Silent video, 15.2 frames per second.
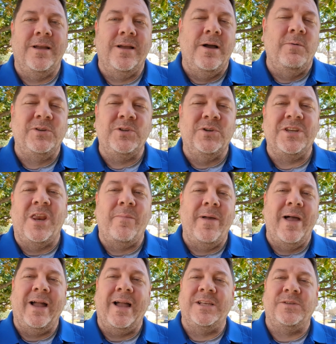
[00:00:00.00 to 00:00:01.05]
Uh, we told you on the
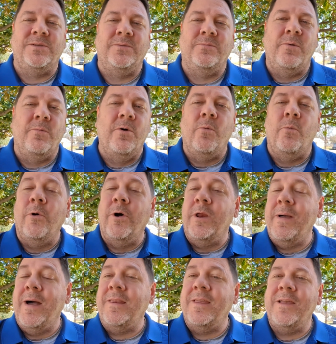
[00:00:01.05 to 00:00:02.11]
podcast we weren't worried
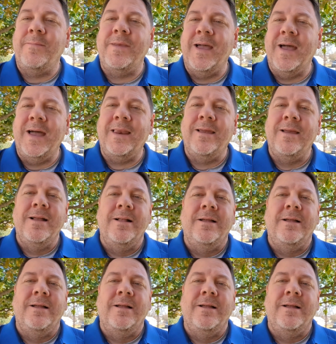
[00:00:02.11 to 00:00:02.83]
about him yet.